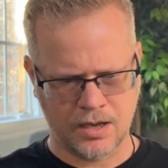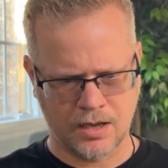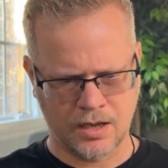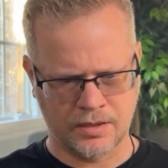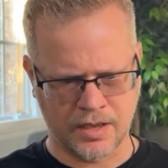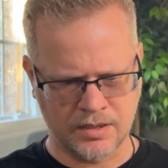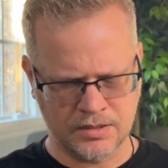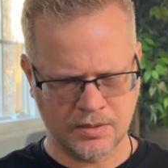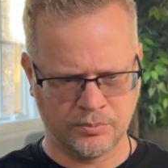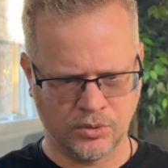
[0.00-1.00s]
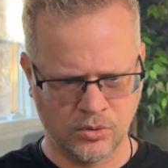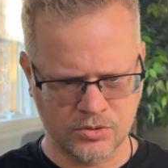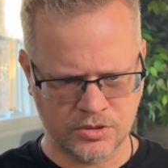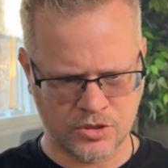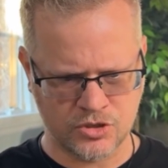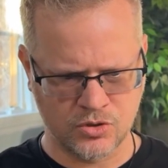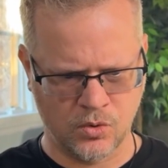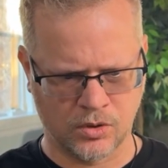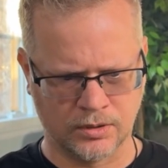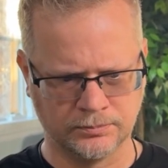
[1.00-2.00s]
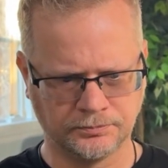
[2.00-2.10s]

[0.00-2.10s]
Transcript: And they get them pulled to the shore,